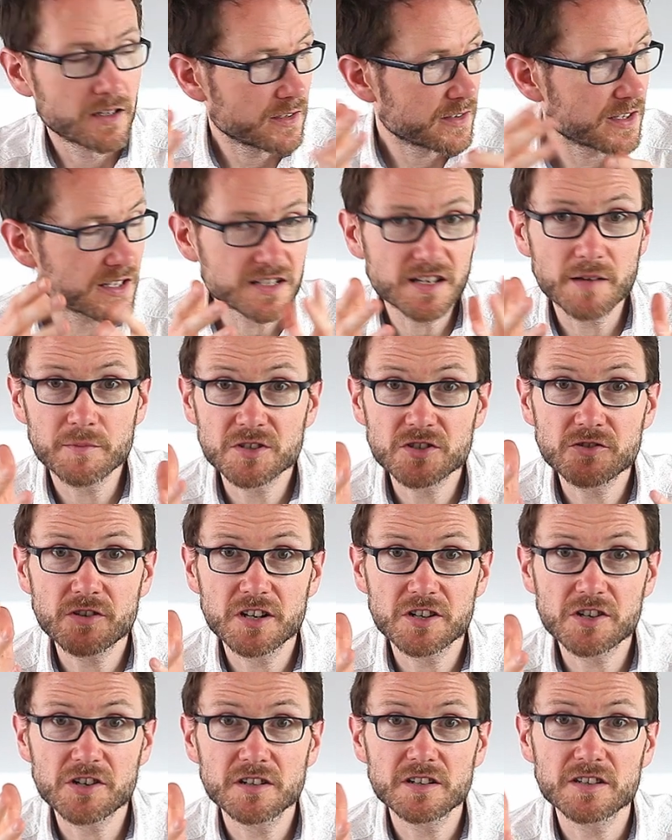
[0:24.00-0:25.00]
This
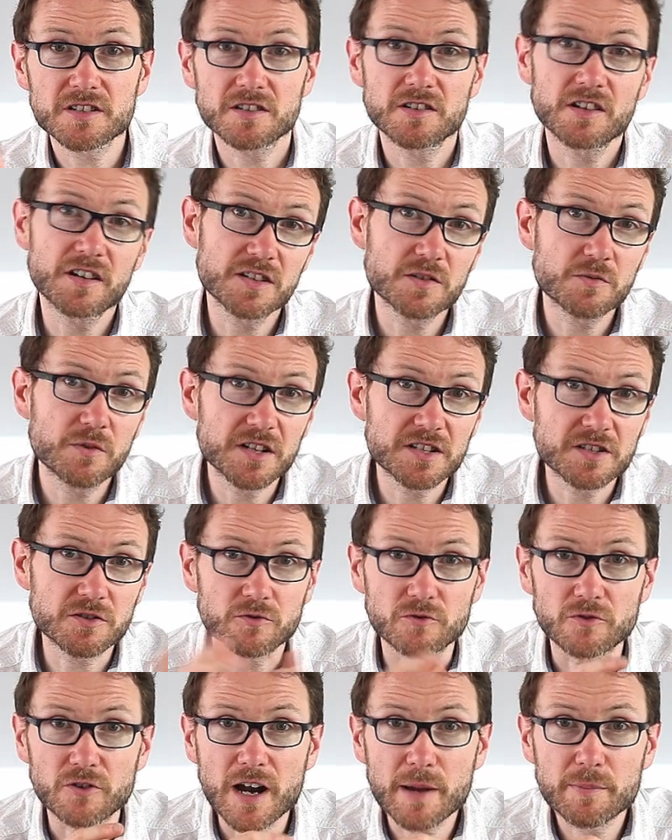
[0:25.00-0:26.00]
demonstration is a nice way to
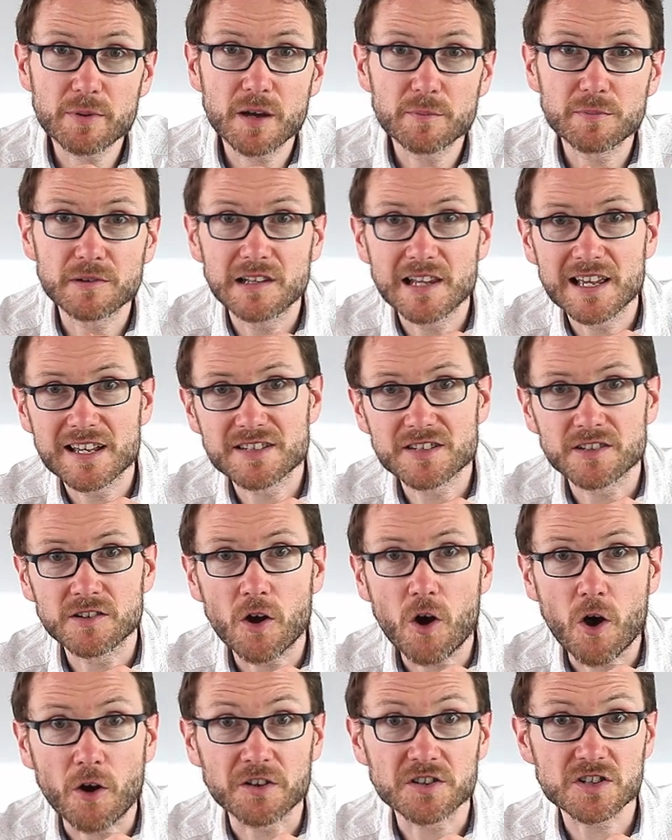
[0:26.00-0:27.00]
wrap up a lesson
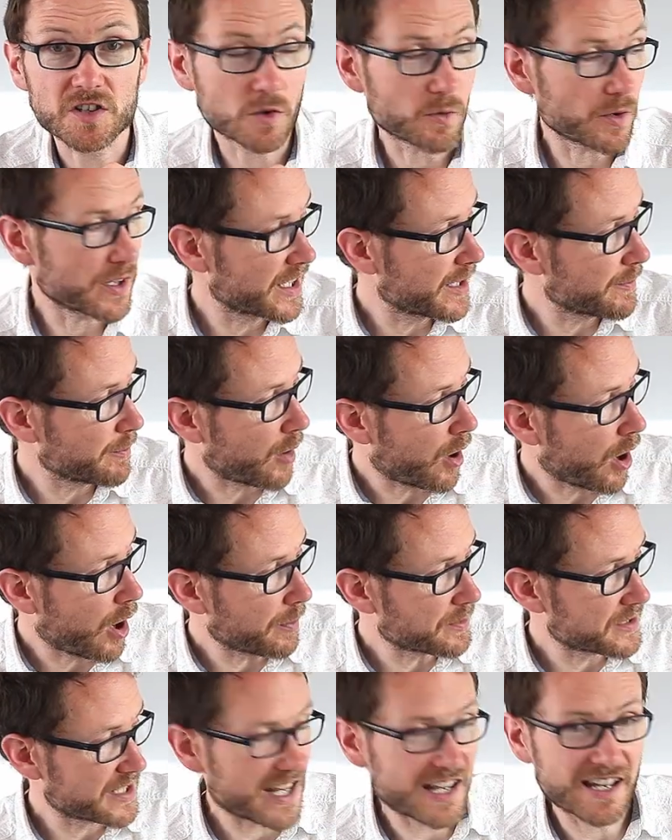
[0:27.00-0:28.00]
on squeaky
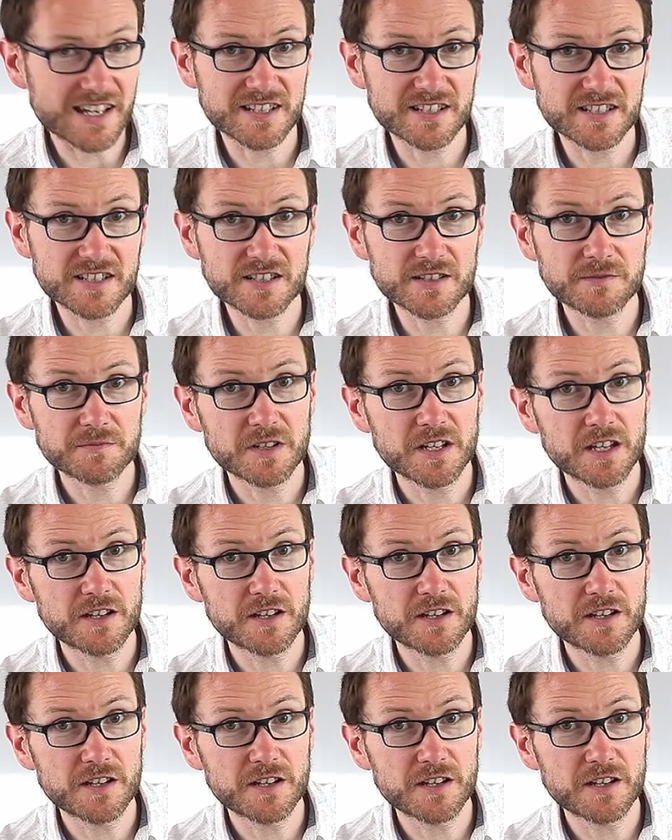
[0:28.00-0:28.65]
pop tests.